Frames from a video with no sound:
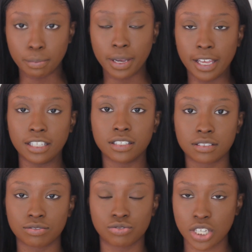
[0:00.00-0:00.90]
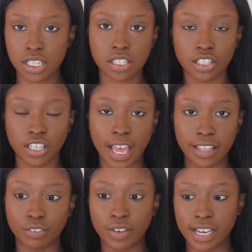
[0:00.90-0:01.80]
But just look
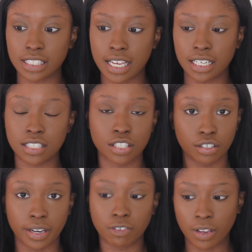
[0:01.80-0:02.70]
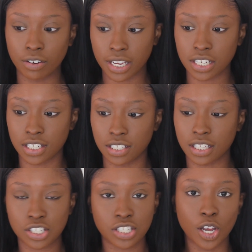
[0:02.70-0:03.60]
at the fact that it's a great foundation.
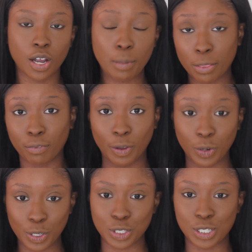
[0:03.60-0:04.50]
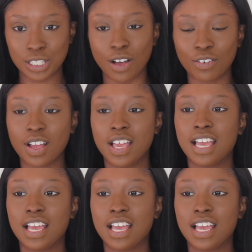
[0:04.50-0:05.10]
Let's just talk about the foundation itself.